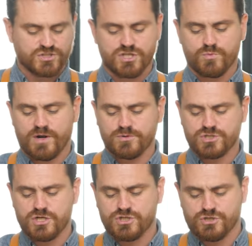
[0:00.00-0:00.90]
And so then what I was
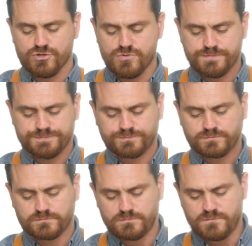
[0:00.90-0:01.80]
gonna do
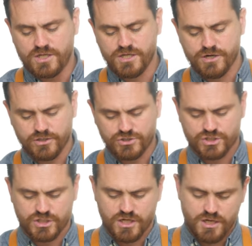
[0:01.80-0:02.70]
here is
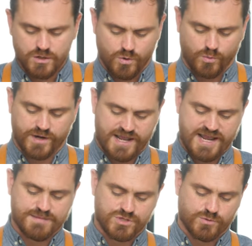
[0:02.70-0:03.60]
just, or what I
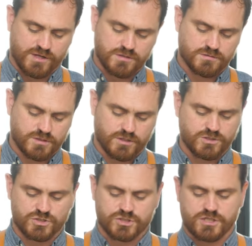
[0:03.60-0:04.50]
am doing here
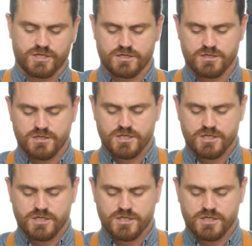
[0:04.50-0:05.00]
is just like